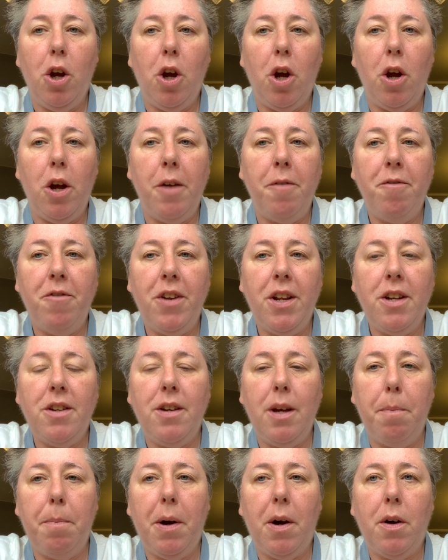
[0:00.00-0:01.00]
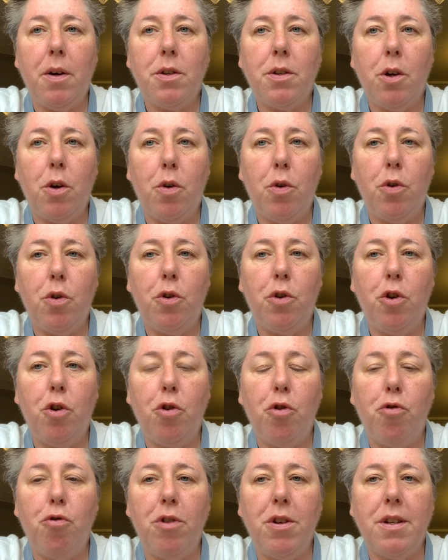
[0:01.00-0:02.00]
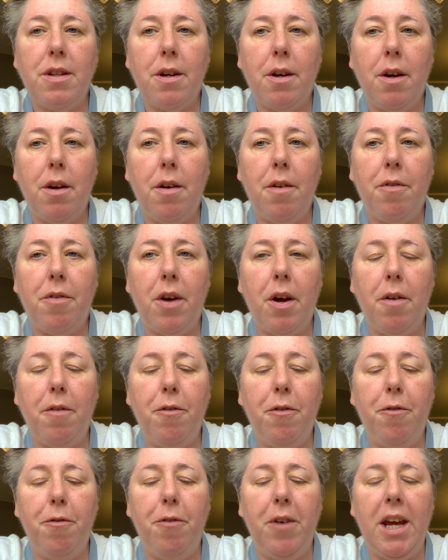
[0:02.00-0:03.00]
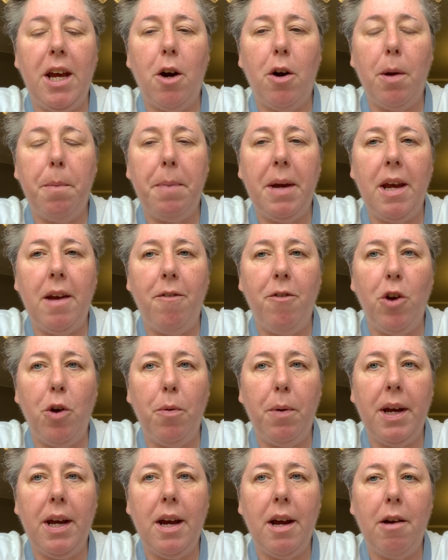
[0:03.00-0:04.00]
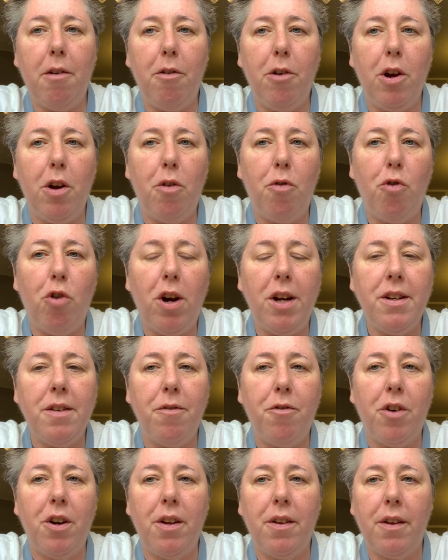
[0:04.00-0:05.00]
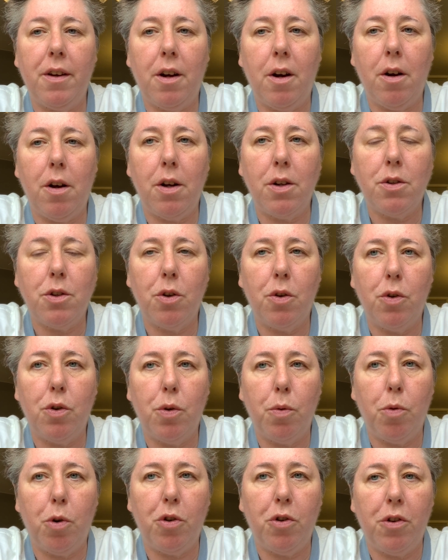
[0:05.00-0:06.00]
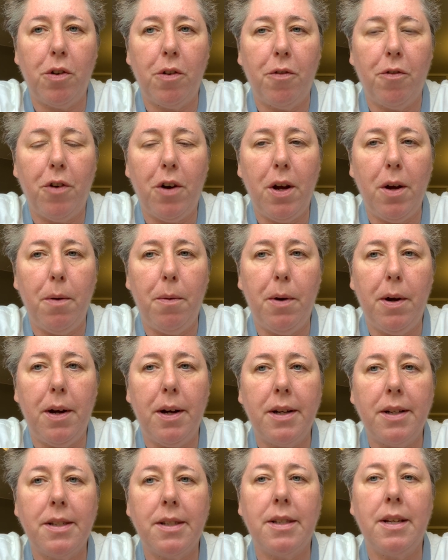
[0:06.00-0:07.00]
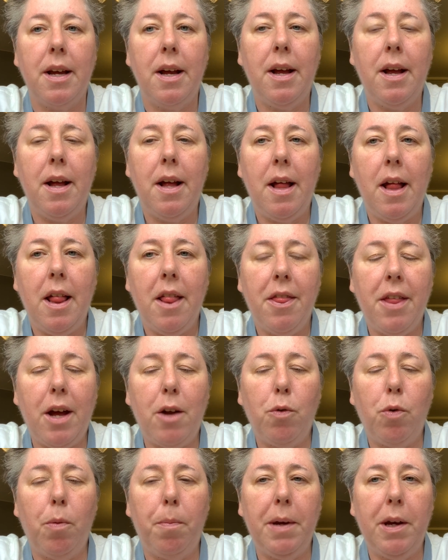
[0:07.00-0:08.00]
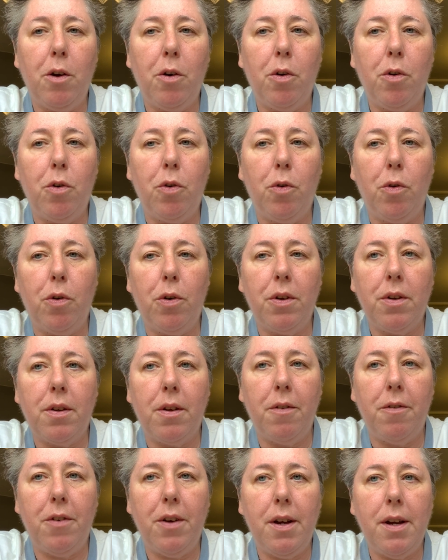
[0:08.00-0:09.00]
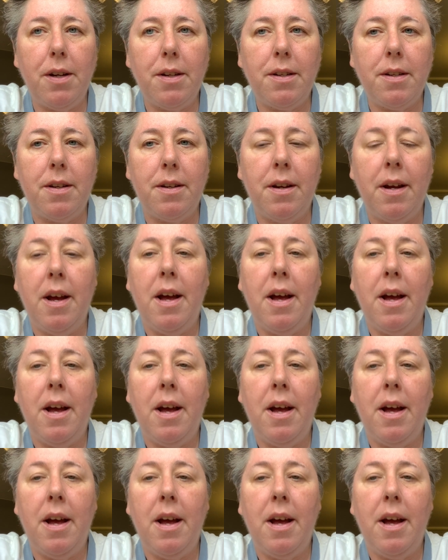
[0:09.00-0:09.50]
Infinity pass holders could reserve a VIP viewing area right in front of the castle to watch the fireworks. That will be gone on August the 1st.